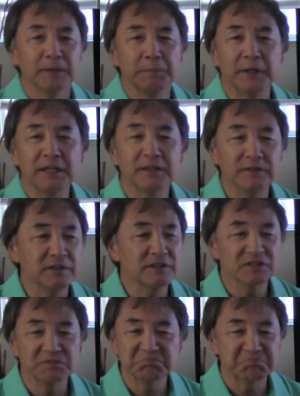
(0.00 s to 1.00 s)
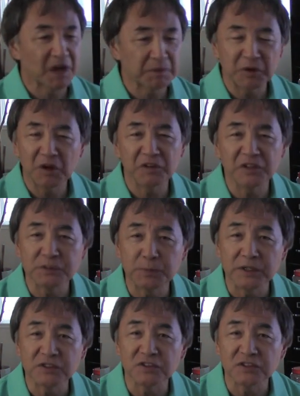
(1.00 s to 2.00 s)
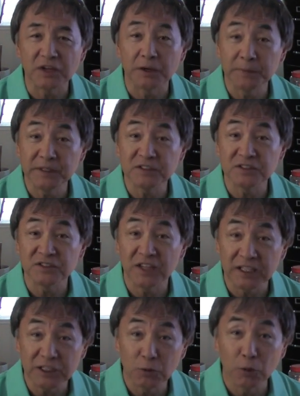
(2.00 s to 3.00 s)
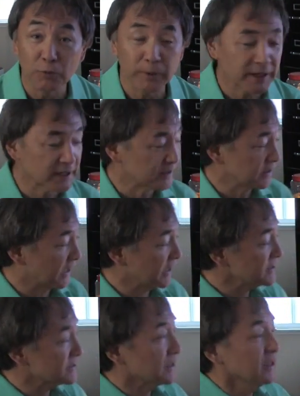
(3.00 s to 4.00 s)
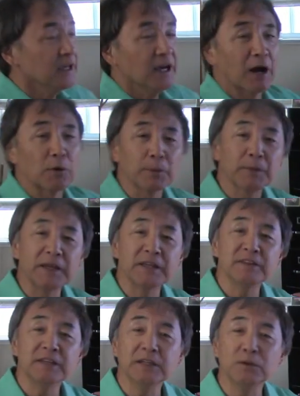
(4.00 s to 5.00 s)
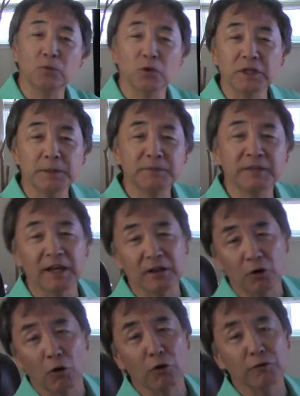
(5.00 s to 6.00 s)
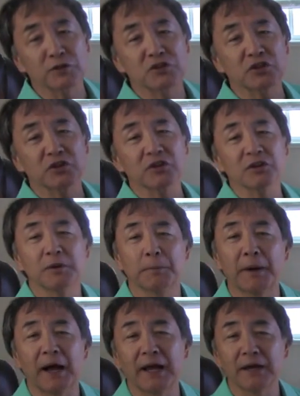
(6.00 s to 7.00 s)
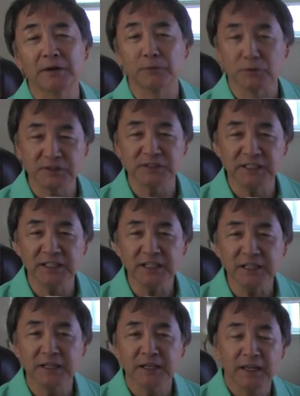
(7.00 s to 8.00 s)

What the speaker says: Many of these, probably all of these pieces, are pieces that you will recognize. We're playing the William Tell Overture by Rossini.